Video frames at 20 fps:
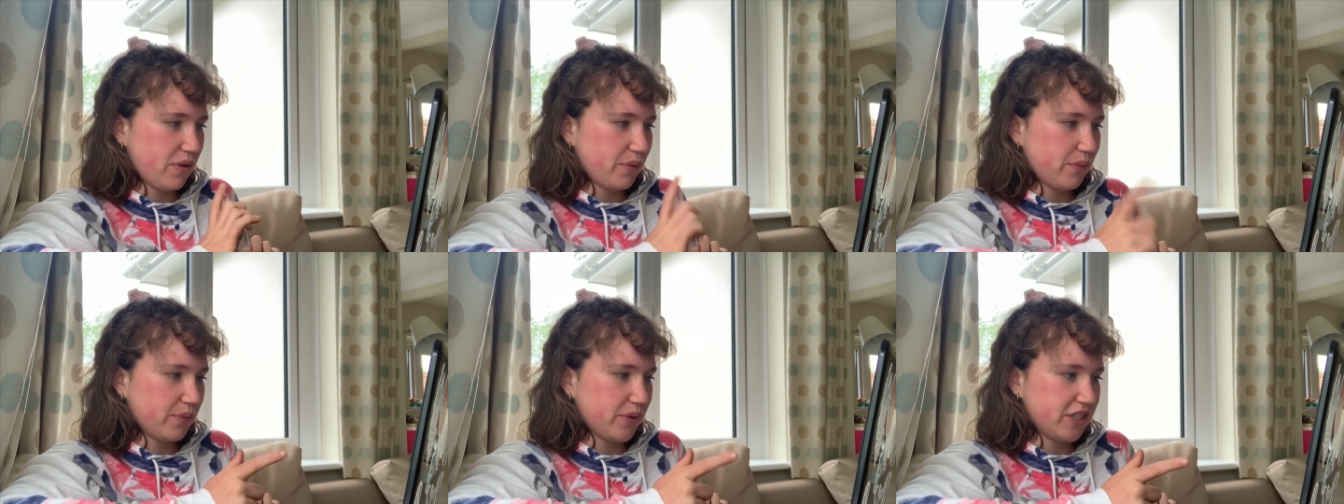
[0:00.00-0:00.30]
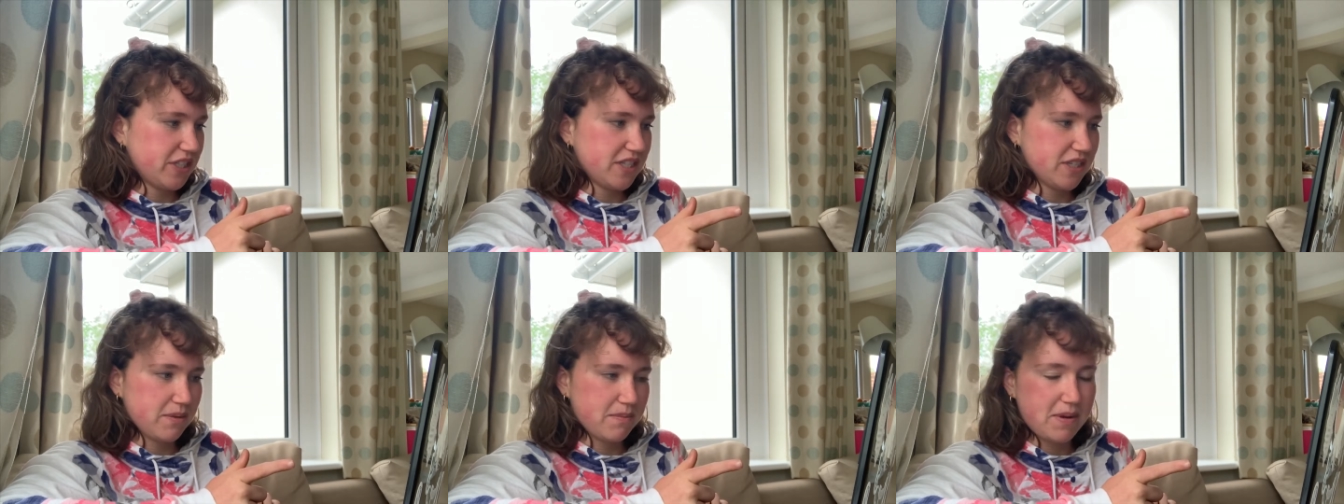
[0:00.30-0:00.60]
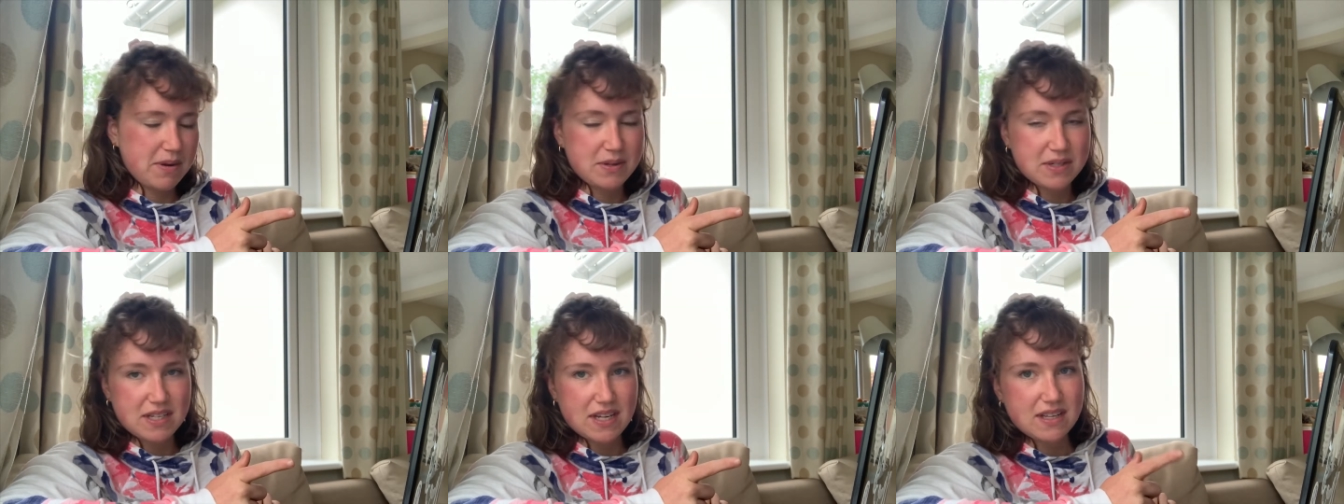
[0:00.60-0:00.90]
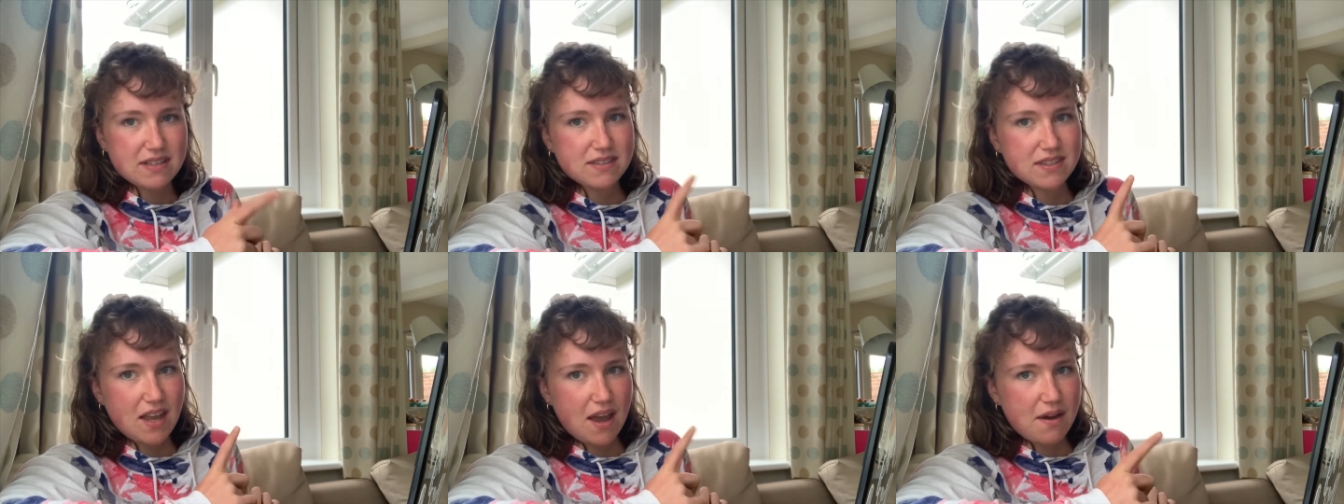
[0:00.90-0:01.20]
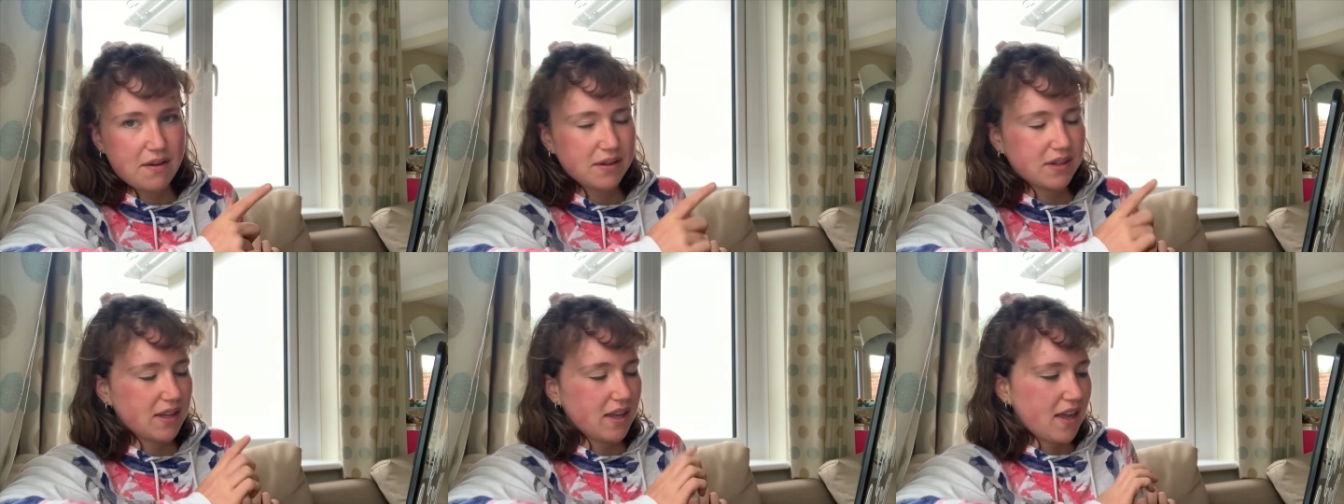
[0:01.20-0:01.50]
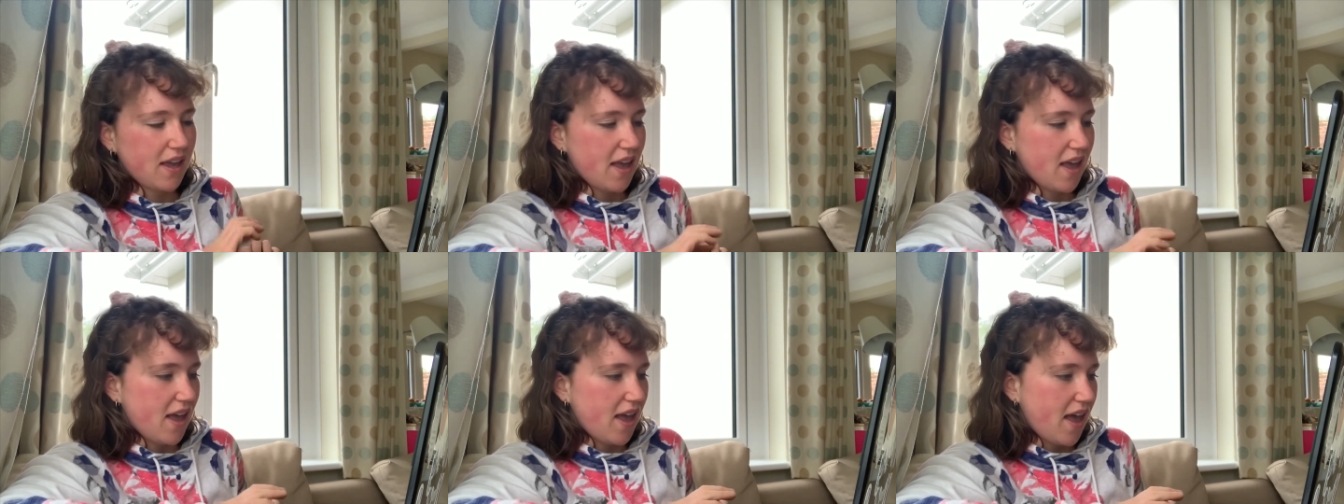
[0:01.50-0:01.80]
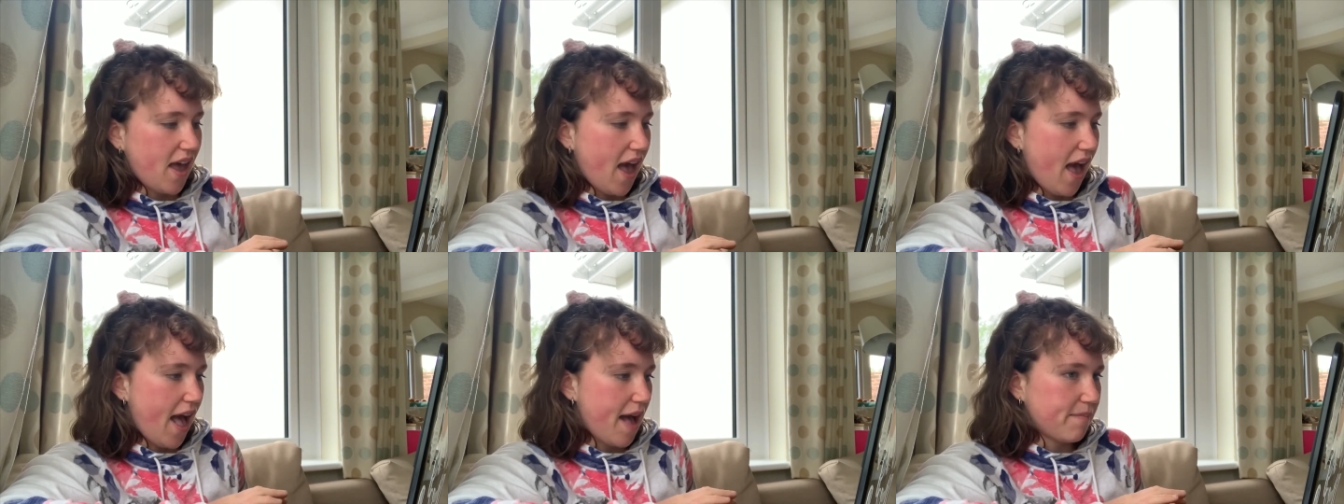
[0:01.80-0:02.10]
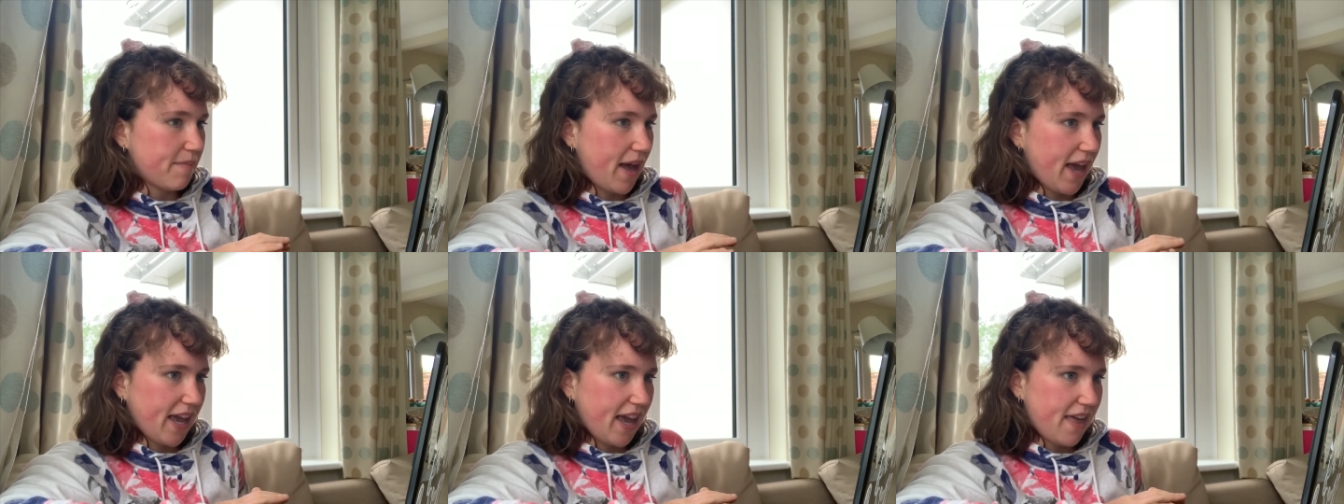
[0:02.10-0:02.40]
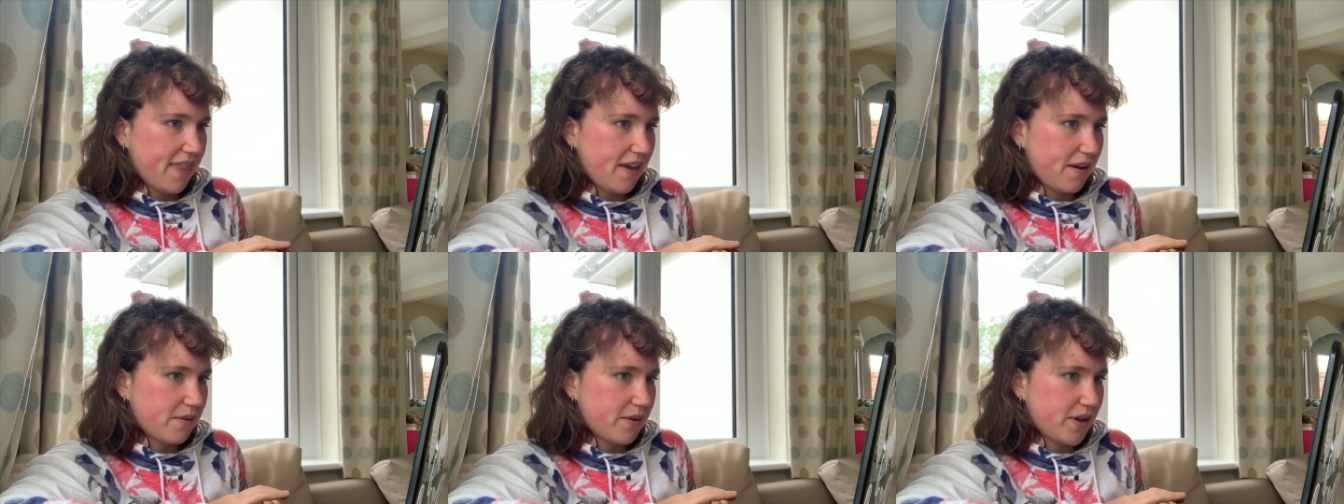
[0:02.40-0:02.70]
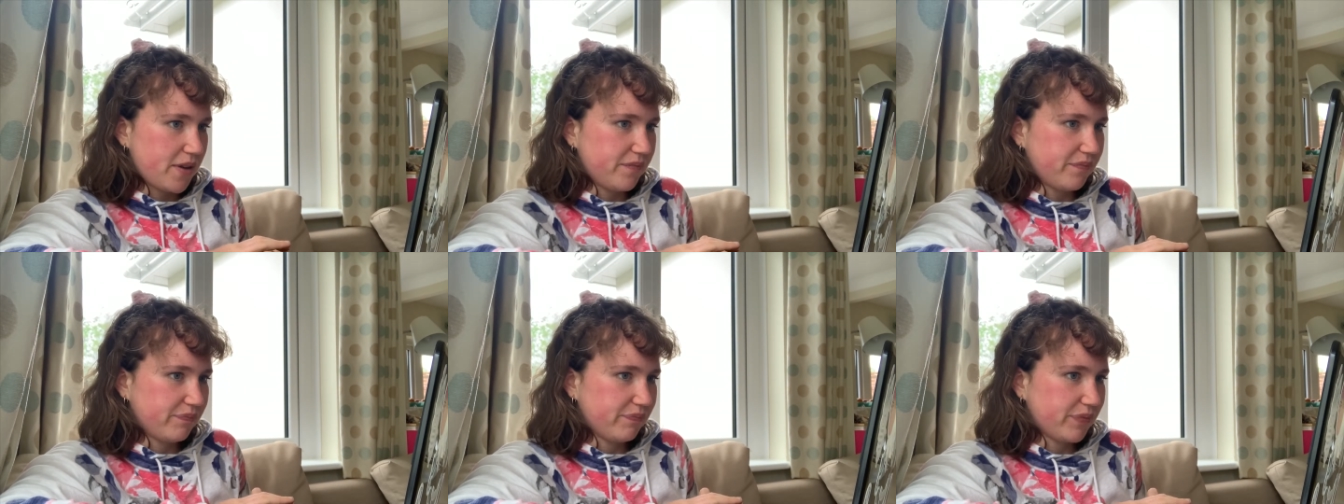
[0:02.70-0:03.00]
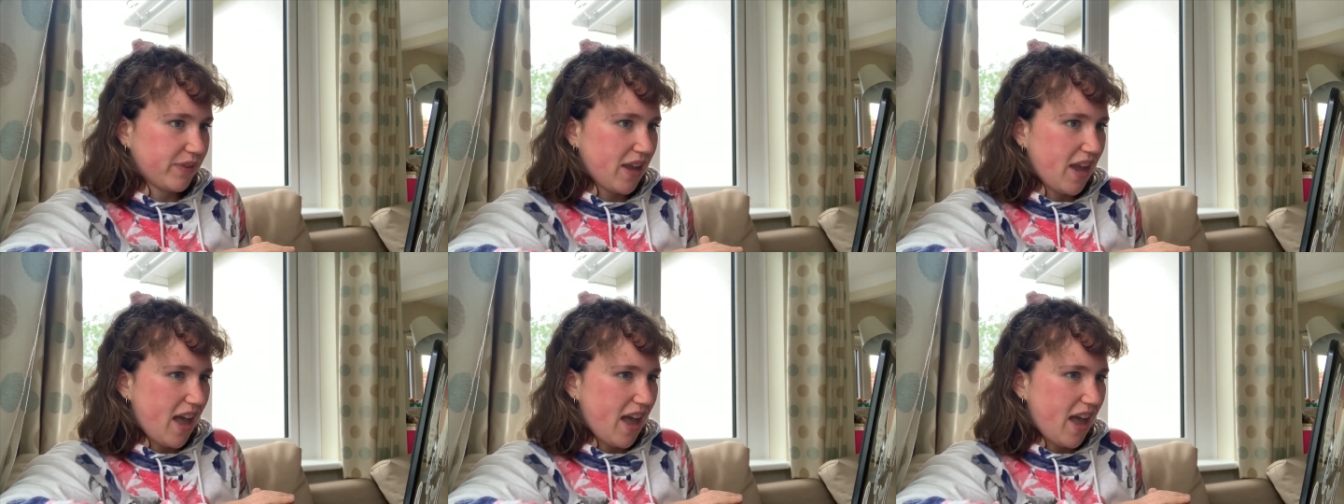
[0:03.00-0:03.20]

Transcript: which is on my wish list, so I might get that one.